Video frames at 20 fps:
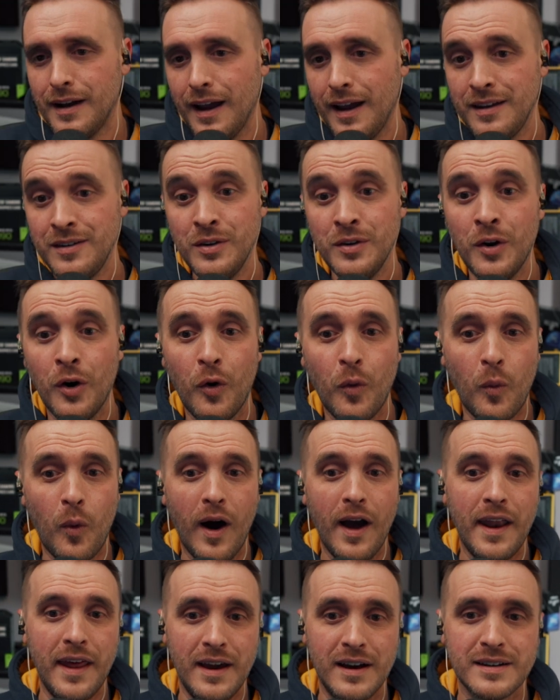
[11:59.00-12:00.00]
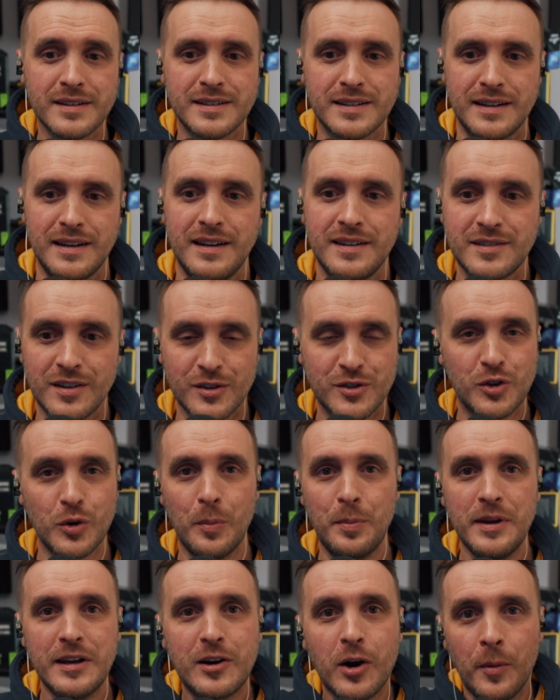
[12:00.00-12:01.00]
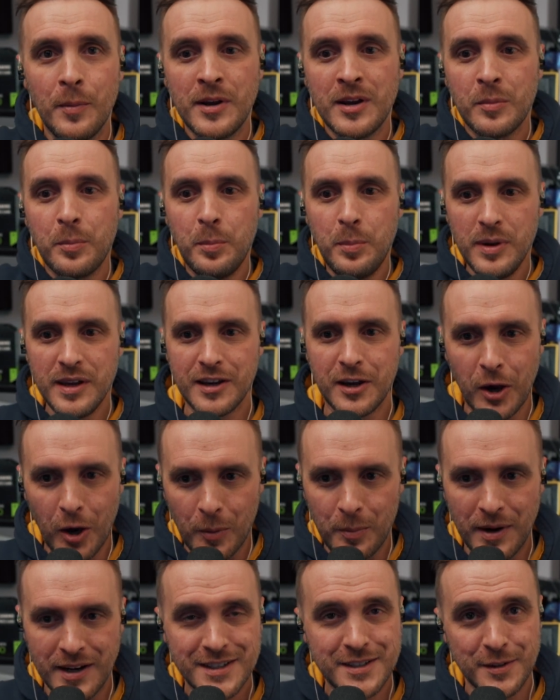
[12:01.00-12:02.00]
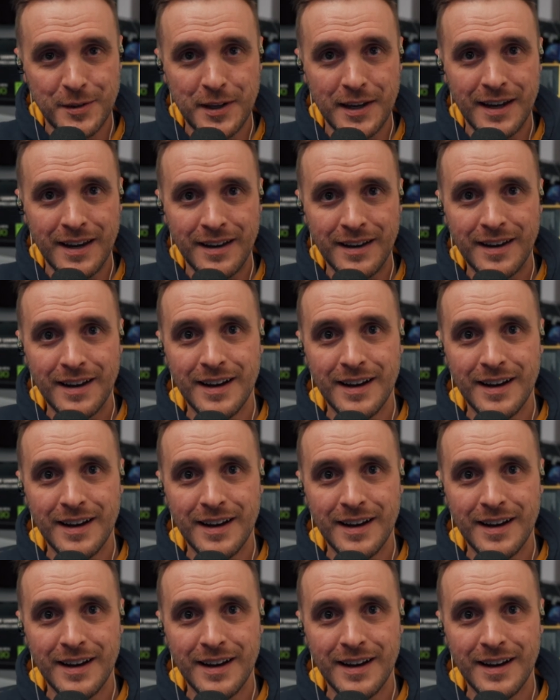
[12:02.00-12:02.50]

And you know what else is also becoming bigger by the day?